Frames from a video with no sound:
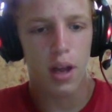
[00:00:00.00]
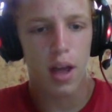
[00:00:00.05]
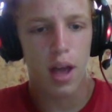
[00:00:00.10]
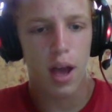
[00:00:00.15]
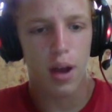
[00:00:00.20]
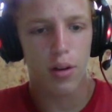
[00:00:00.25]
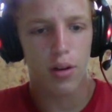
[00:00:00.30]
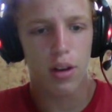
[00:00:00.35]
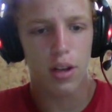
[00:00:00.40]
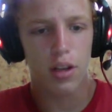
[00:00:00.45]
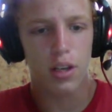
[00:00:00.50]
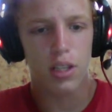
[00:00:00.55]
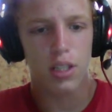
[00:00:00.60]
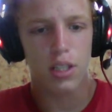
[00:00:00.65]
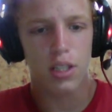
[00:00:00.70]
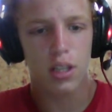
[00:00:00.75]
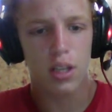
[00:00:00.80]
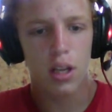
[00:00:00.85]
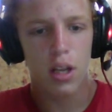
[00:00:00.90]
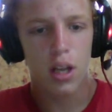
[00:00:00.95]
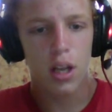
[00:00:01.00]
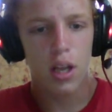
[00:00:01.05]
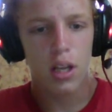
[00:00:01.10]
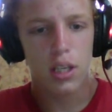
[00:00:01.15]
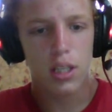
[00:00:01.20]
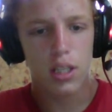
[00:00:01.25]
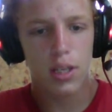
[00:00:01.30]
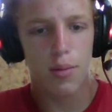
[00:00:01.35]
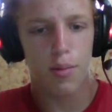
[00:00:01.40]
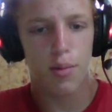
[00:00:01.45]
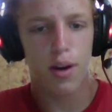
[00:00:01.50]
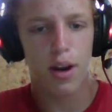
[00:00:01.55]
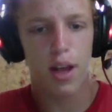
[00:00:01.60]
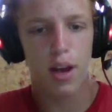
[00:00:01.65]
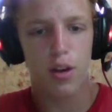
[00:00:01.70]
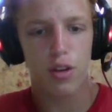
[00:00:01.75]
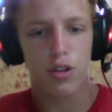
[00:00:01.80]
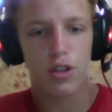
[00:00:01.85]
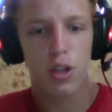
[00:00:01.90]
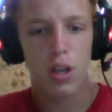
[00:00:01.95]
outdoes someone
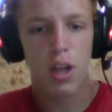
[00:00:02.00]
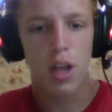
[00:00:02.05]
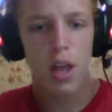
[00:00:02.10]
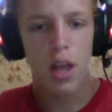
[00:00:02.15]
else.